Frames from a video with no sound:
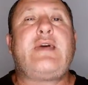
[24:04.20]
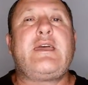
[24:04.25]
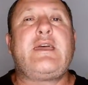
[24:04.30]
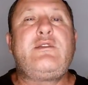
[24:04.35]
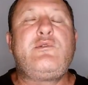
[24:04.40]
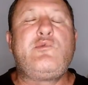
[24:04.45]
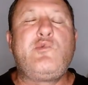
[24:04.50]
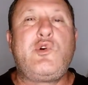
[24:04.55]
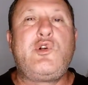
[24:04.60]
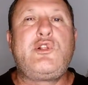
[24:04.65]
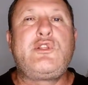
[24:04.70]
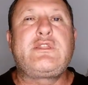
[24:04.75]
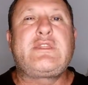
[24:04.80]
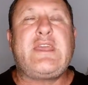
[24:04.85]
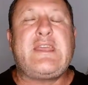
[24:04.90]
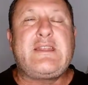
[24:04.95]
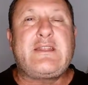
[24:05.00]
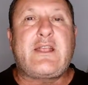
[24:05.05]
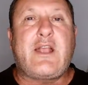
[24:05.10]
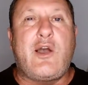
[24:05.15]
they will
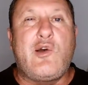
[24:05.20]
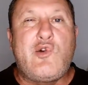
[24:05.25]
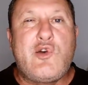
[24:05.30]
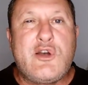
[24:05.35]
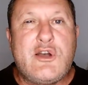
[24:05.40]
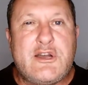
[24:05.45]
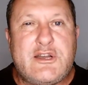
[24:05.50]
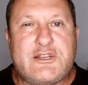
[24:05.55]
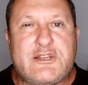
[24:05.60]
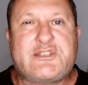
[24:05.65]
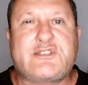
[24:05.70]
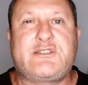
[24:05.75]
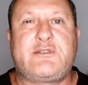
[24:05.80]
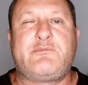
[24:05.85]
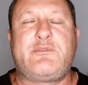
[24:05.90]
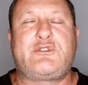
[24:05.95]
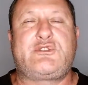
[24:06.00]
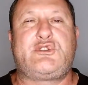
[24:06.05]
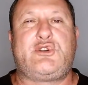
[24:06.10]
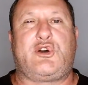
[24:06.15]
then coerce the
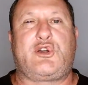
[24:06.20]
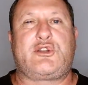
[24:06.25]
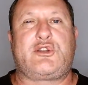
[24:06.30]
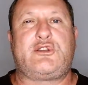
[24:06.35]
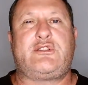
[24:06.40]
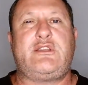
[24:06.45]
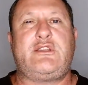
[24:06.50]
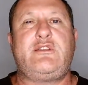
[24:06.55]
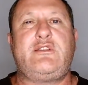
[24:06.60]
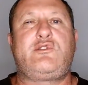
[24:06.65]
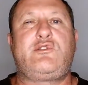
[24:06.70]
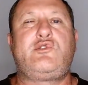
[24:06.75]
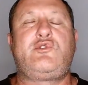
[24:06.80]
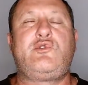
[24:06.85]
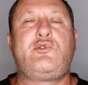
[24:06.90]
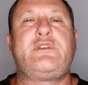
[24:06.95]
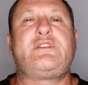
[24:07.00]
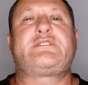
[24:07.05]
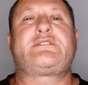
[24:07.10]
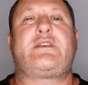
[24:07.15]
majority into
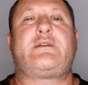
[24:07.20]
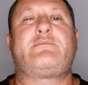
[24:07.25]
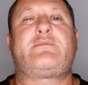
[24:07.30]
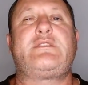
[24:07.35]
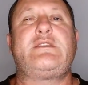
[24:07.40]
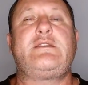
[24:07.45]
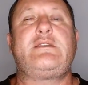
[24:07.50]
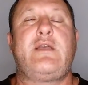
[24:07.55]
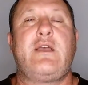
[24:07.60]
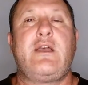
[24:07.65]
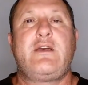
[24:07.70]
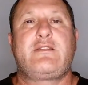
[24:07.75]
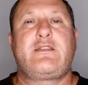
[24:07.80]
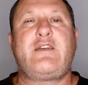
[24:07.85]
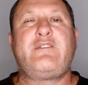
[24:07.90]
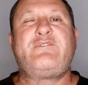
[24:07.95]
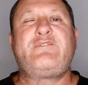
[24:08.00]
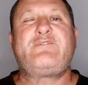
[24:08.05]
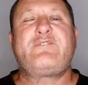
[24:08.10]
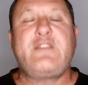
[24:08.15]
doing something
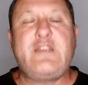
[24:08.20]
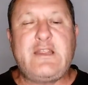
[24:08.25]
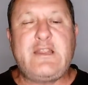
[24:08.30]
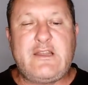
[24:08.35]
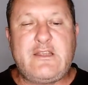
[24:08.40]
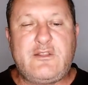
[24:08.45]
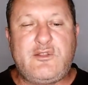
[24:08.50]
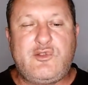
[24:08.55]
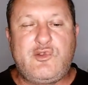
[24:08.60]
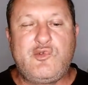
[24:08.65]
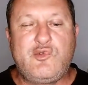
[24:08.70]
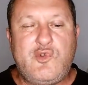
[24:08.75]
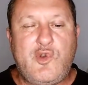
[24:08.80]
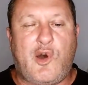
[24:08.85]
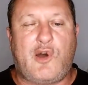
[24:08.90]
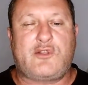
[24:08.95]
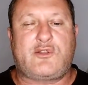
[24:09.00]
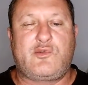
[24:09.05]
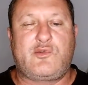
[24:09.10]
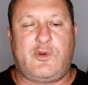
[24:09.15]
they freely do
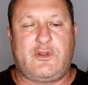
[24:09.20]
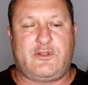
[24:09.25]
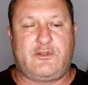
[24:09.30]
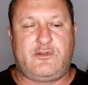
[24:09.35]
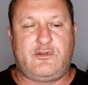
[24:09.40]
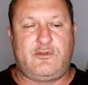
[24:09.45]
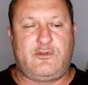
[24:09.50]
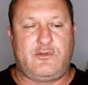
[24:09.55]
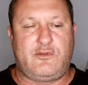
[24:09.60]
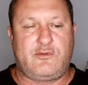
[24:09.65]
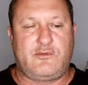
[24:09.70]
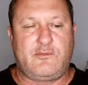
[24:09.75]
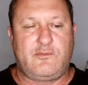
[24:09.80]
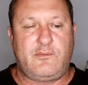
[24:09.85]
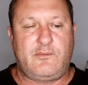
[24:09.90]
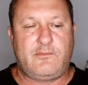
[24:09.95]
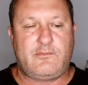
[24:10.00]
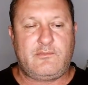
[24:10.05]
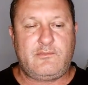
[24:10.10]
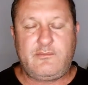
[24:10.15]
not want to do.
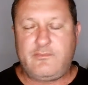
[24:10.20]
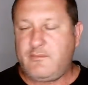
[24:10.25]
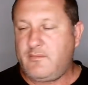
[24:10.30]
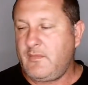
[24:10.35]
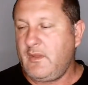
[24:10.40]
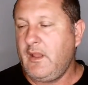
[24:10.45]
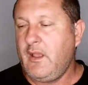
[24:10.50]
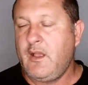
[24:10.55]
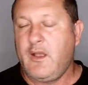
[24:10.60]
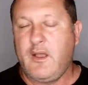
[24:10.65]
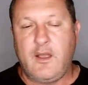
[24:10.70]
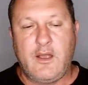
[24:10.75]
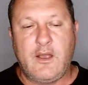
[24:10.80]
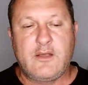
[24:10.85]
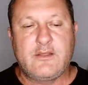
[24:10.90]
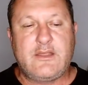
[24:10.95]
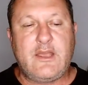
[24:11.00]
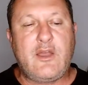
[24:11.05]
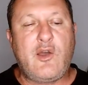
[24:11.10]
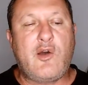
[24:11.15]

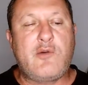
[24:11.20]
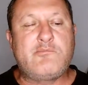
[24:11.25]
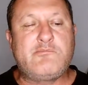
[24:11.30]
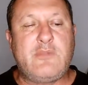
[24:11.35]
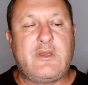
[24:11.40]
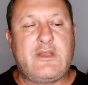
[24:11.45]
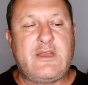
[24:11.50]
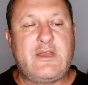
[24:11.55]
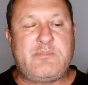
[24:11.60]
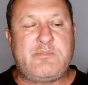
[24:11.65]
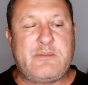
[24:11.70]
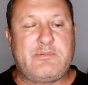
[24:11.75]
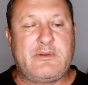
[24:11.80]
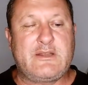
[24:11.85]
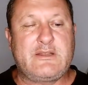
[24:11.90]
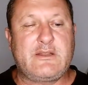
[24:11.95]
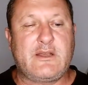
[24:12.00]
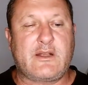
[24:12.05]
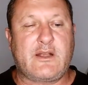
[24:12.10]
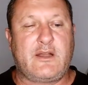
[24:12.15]
There are many
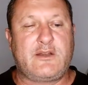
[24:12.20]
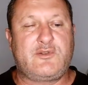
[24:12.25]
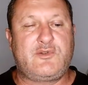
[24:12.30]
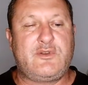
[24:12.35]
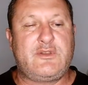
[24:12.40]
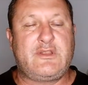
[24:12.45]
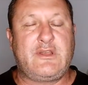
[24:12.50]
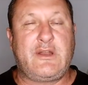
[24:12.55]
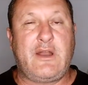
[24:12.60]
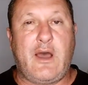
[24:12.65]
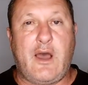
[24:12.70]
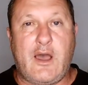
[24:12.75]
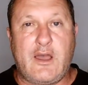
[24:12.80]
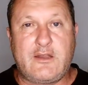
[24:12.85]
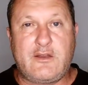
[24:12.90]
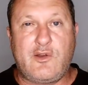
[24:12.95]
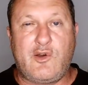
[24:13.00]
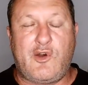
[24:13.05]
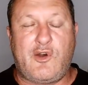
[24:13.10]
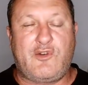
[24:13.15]
people in the country that
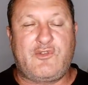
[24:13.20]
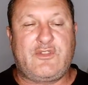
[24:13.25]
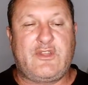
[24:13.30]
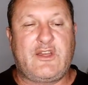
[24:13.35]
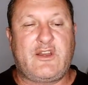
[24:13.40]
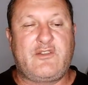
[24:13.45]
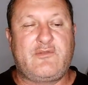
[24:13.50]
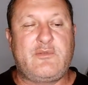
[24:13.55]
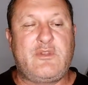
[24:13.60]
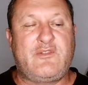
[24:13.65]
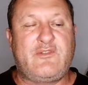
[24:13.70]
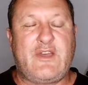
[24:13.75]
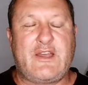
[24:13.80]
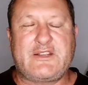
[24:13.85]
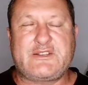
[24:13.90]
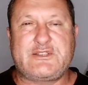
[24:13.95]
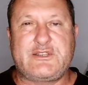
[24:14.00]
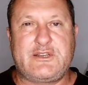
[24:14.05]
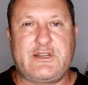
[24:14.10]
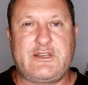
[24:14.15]
I know of that have been
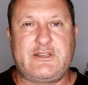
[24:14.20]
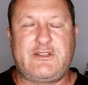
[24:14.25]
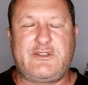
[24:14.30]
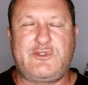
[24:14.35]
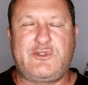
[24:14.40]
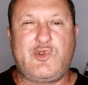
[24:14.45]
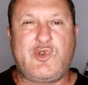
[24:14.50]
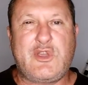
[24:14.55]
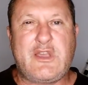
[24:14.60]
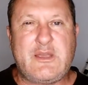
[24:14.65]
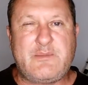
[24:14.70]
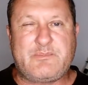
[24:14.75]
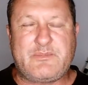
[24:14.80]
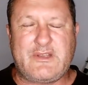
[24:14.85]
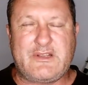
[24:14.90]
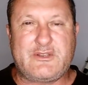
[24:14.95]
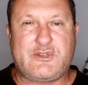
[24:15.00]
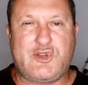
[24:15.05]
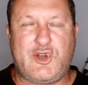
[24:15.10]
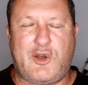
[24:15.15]
vaccinated to keep
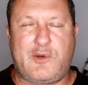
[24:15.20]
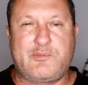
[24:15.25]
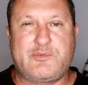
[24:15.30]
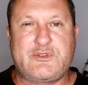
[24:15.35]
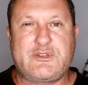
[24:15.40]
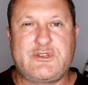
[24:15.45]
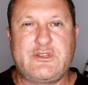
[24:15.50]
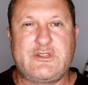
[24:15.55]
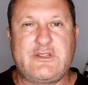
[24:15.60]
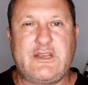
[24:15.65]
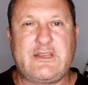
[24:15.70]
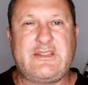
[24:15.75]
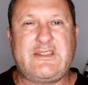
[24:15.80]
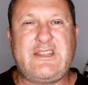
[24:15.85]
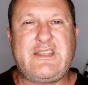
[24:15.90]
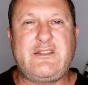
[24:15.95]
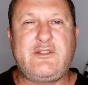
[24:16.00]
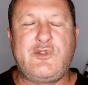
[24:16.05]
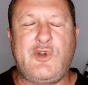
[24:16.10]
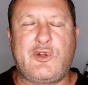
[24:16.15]
their jobs
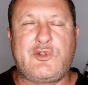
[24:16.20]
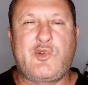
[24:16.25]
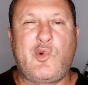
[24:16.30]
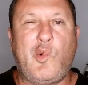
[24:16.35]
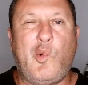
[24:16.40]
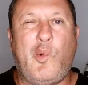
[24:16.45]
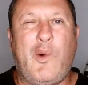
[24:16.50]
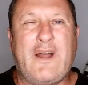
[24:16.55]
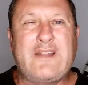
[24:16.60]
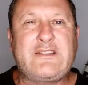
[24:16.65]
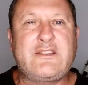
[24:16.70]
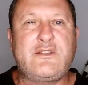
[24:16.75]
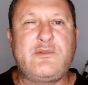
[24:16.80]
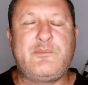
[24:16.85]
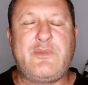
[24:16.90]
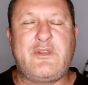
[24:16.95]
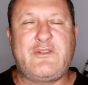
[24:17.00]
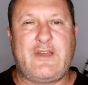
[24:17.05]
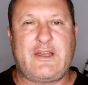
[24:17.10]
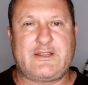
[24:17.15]
that did not want to
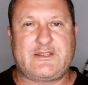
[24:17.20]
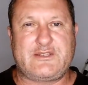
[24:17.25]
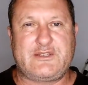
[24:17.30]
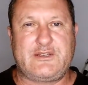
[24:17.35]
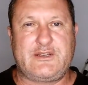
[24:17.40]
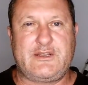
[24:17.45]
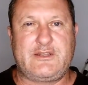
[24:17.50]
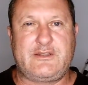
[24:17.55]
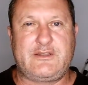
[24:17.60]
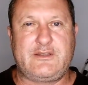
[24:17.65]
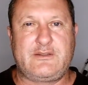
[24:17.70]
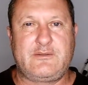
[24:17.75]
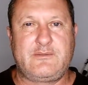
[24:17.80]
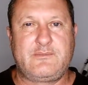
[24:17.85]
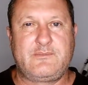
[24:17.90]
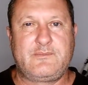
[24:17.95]
be vaccinated.